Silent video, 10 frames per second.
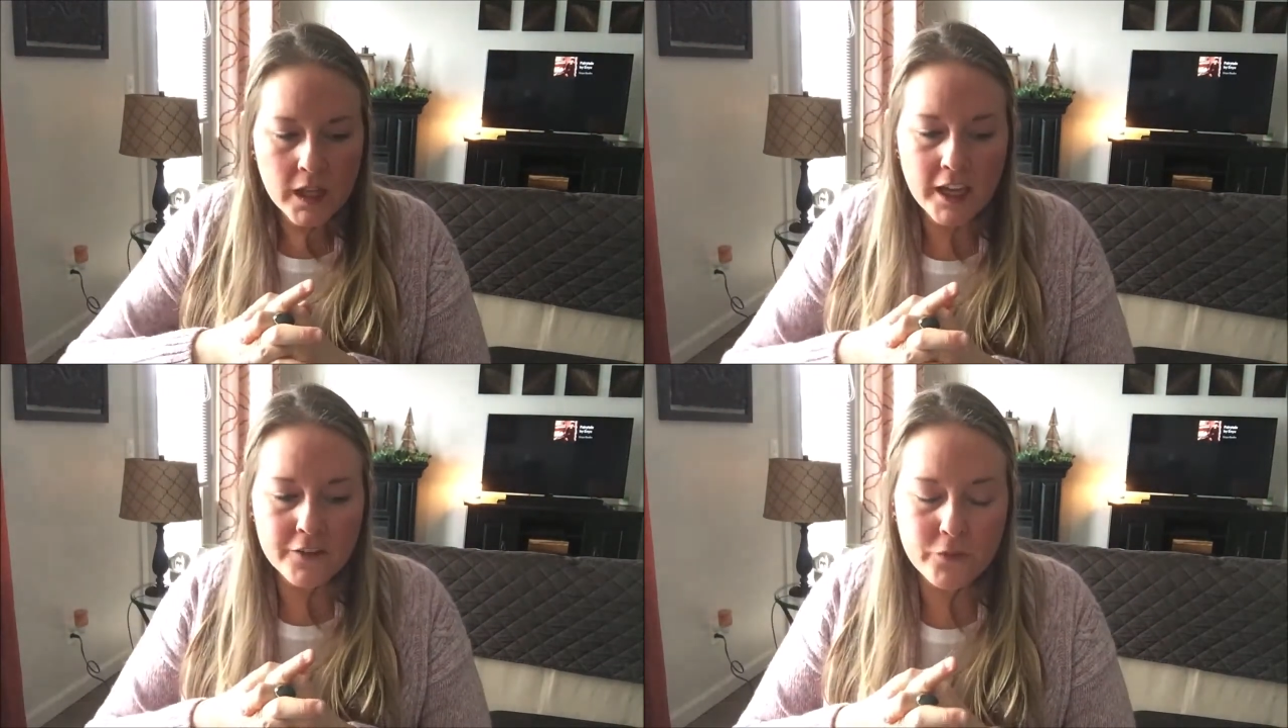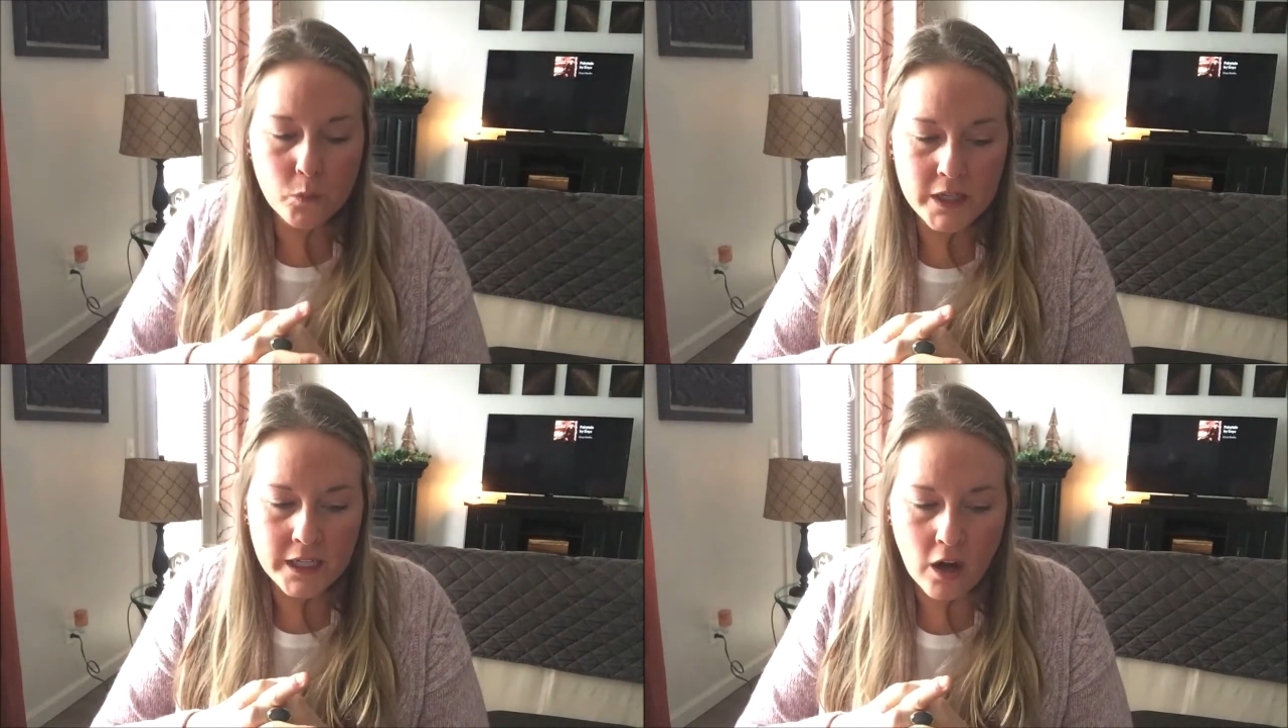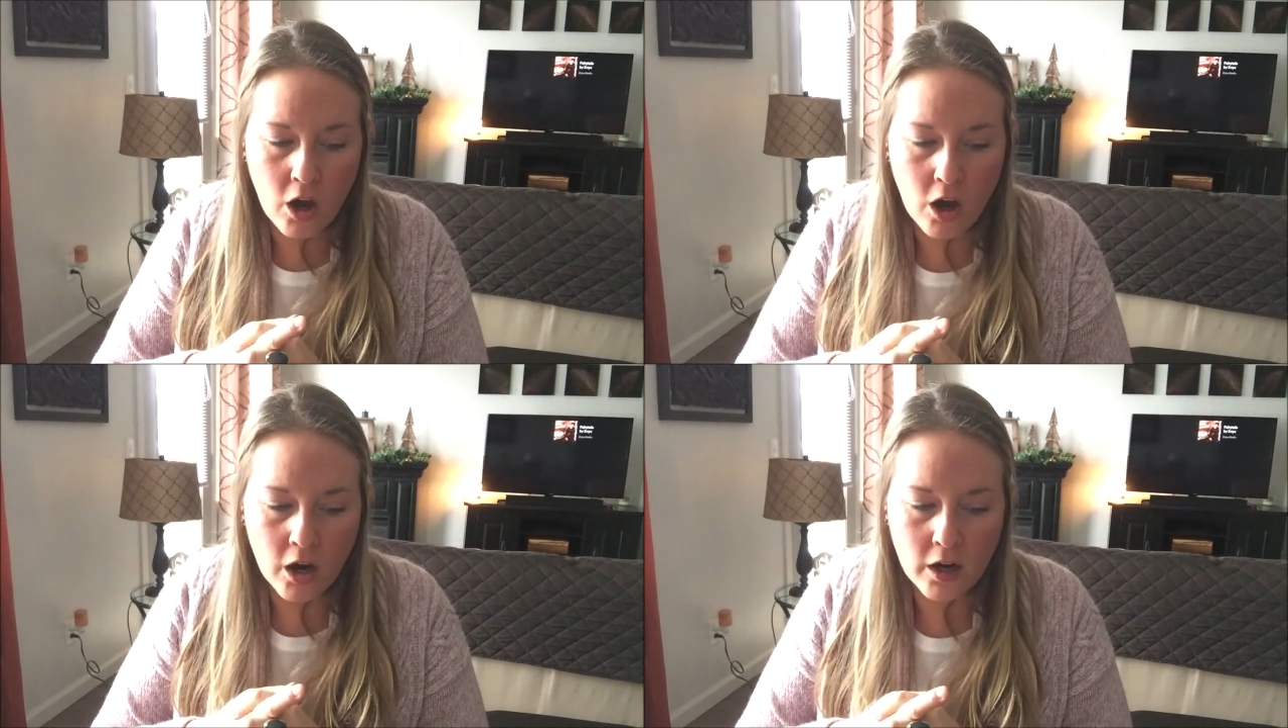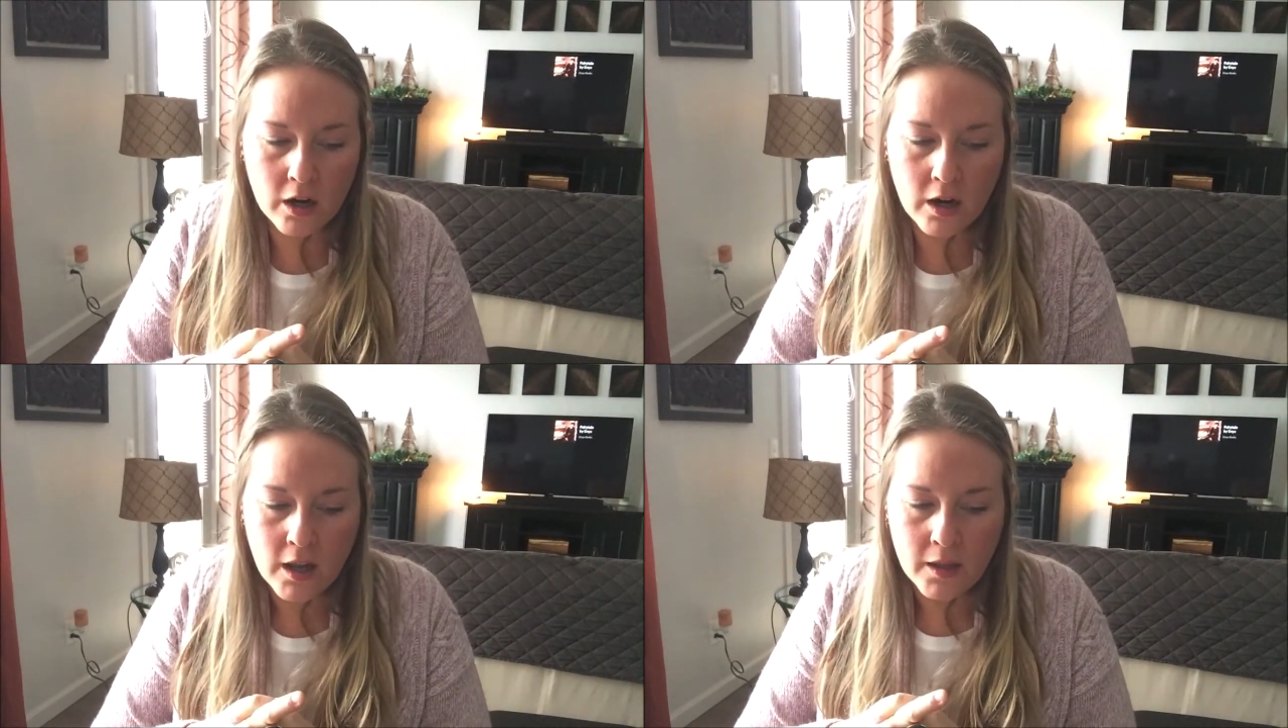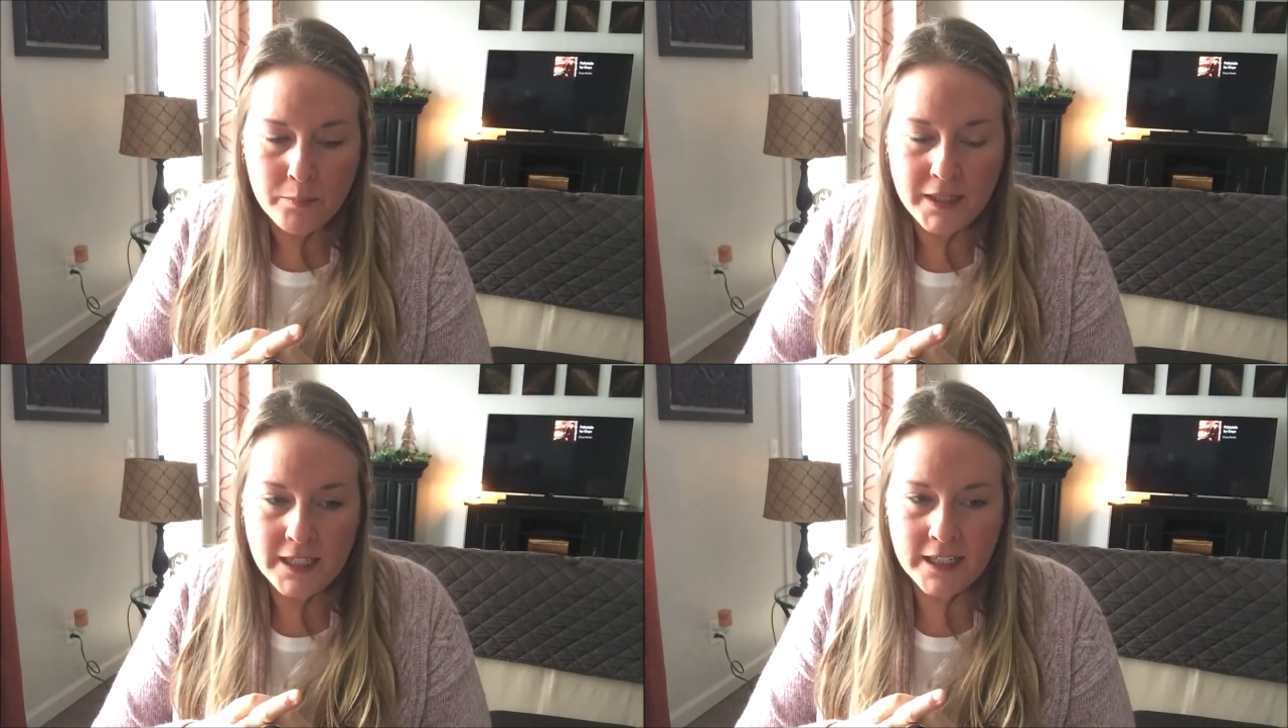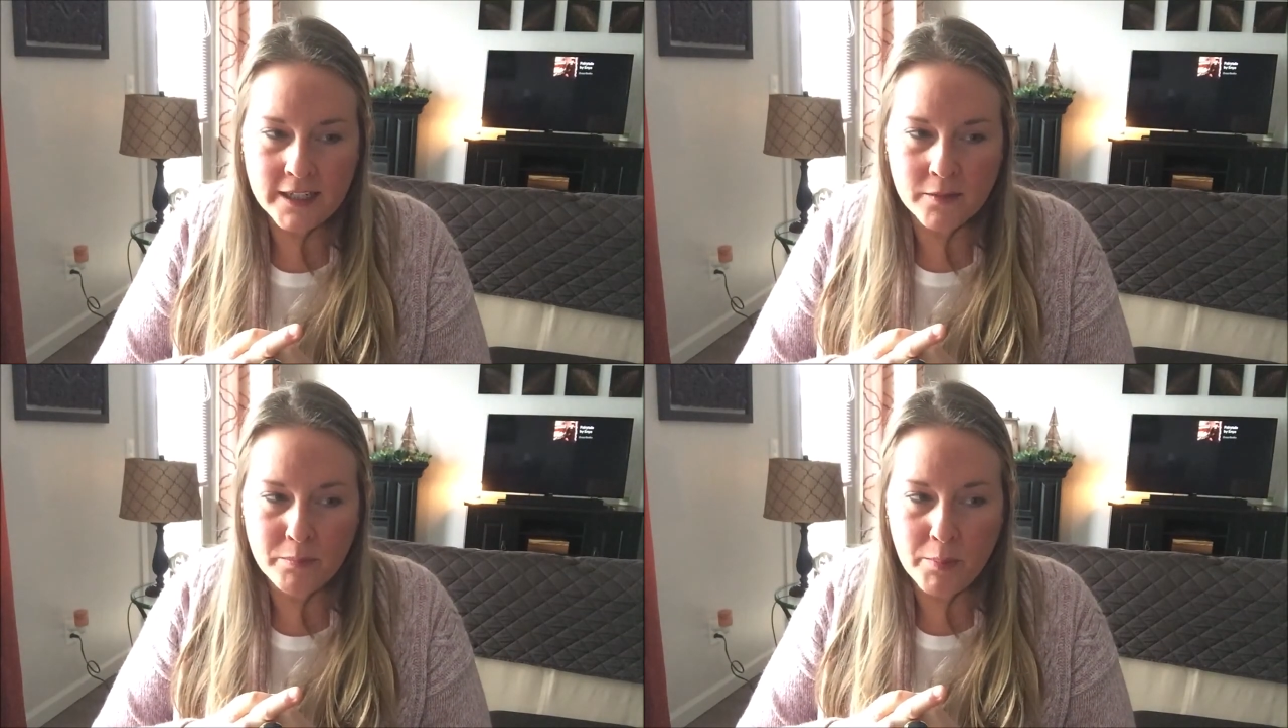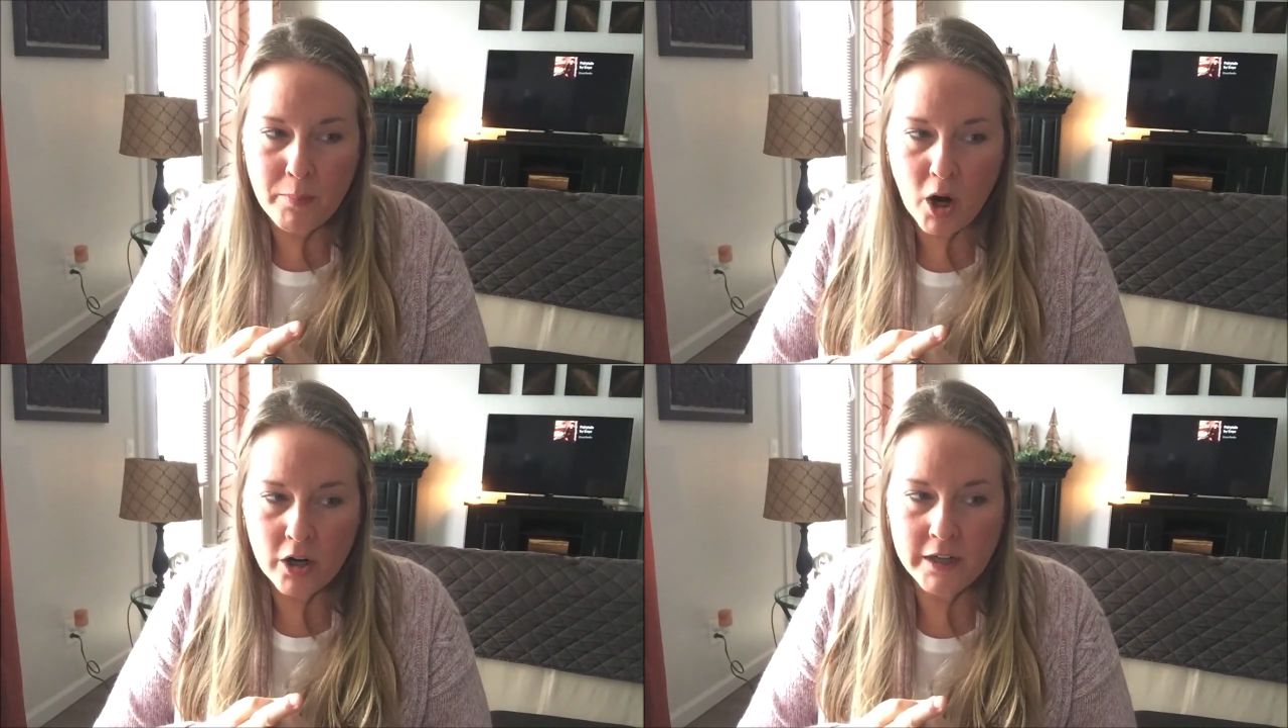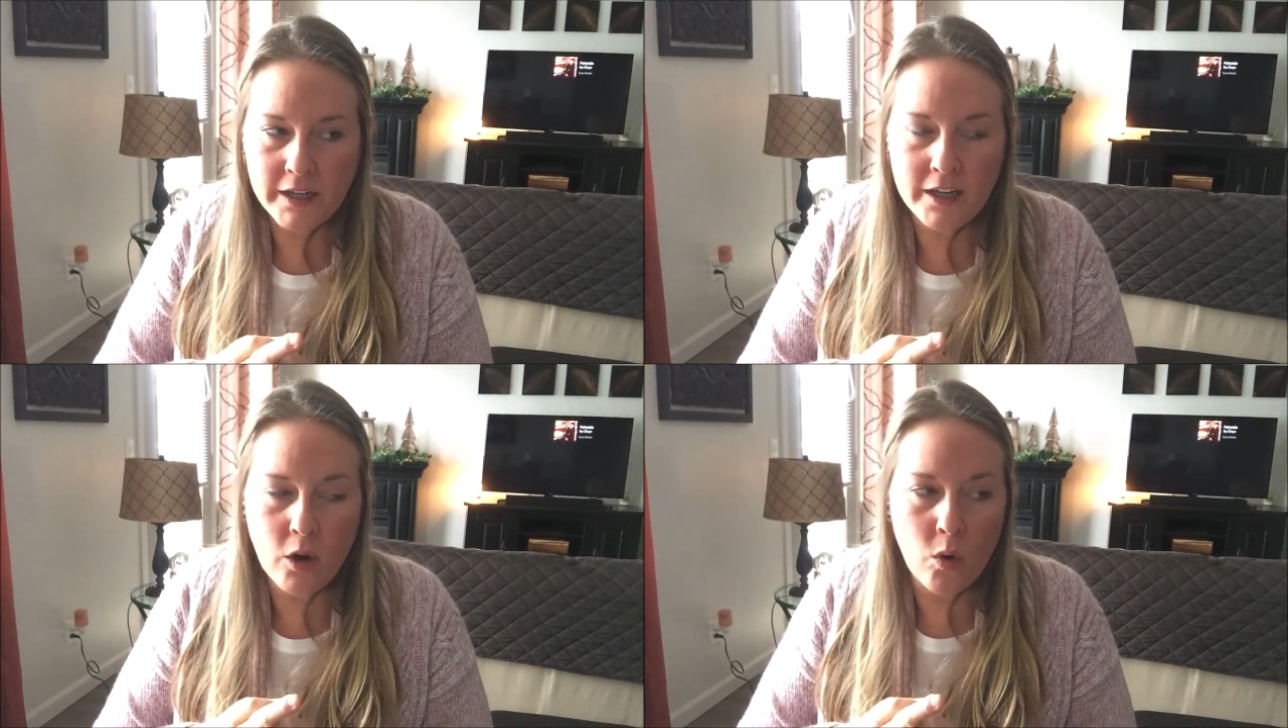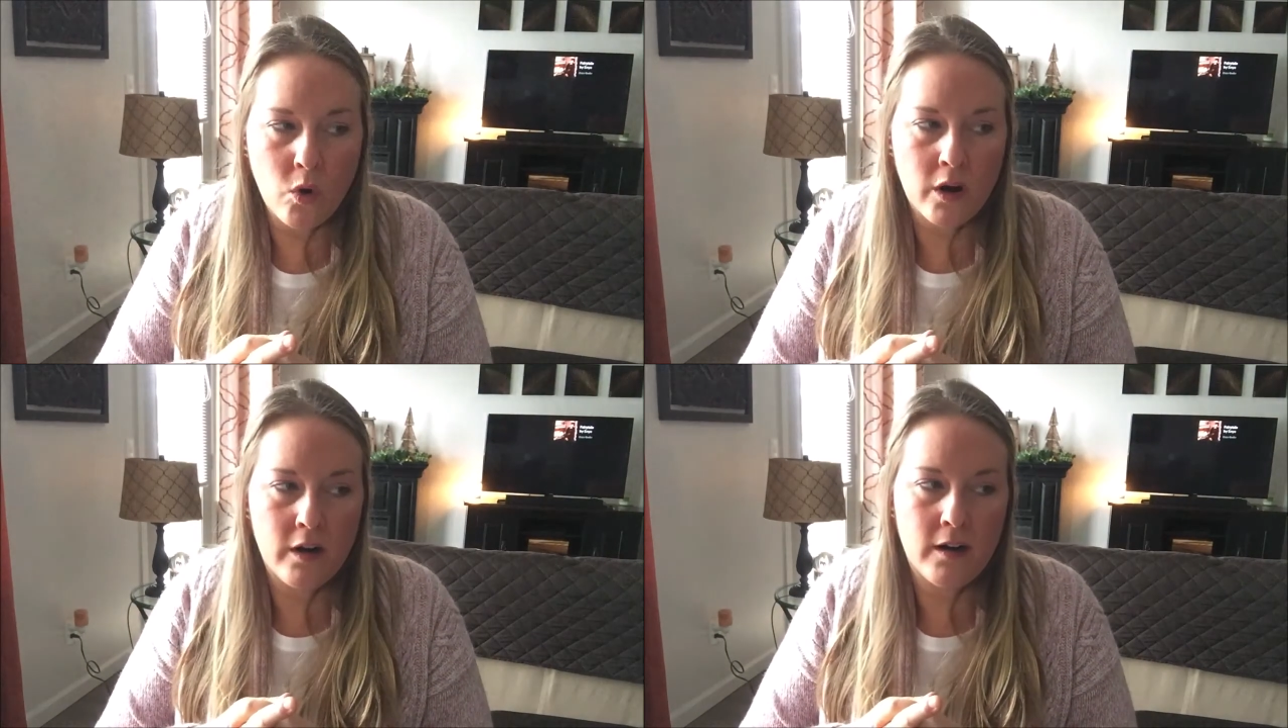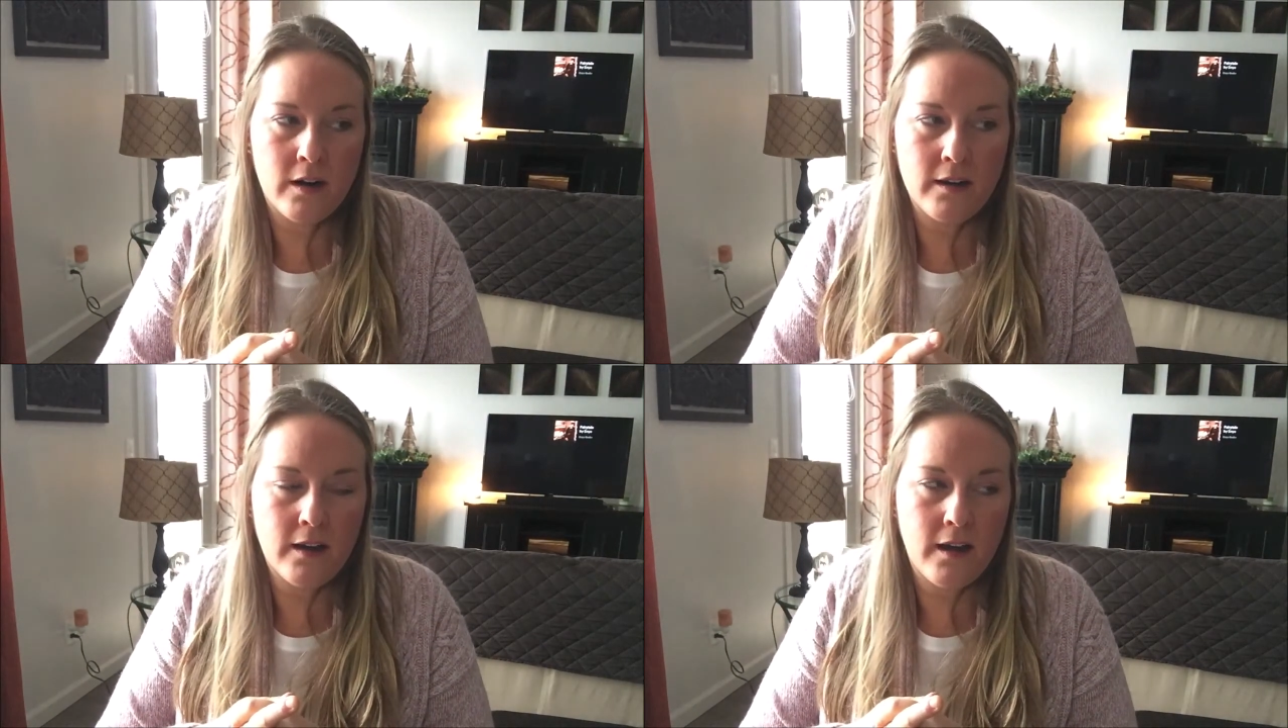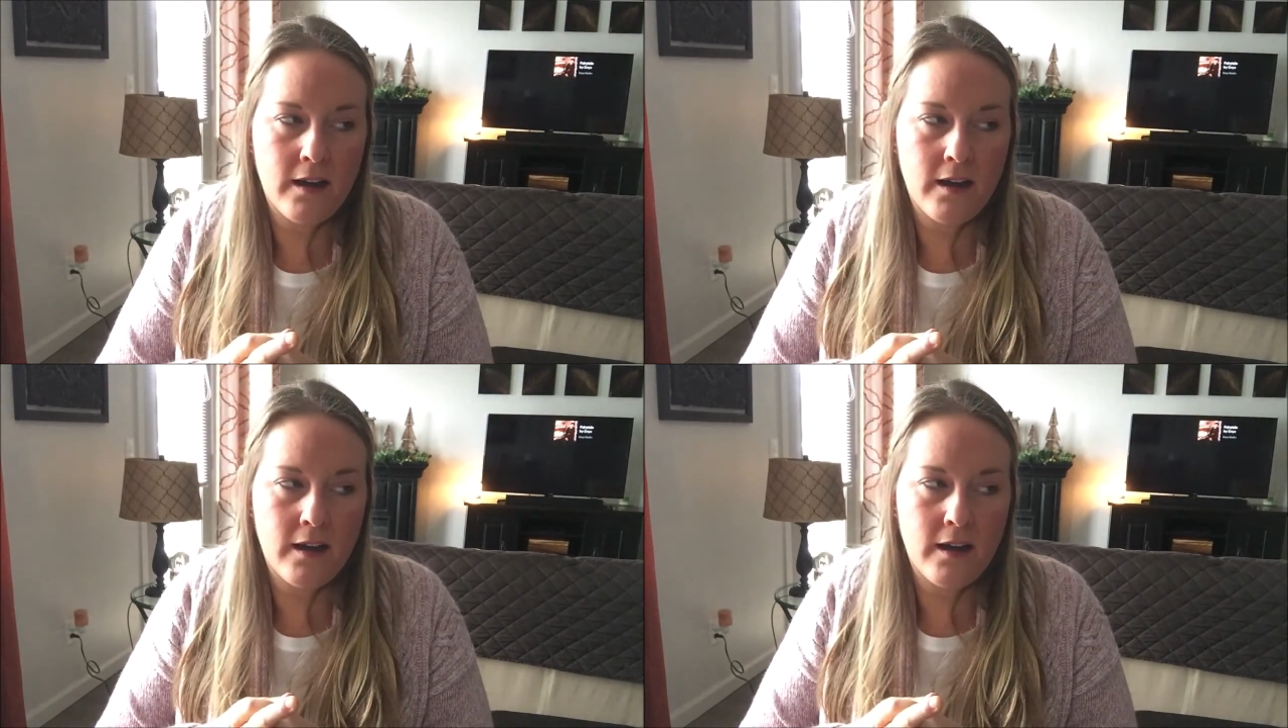If we are being bombarded or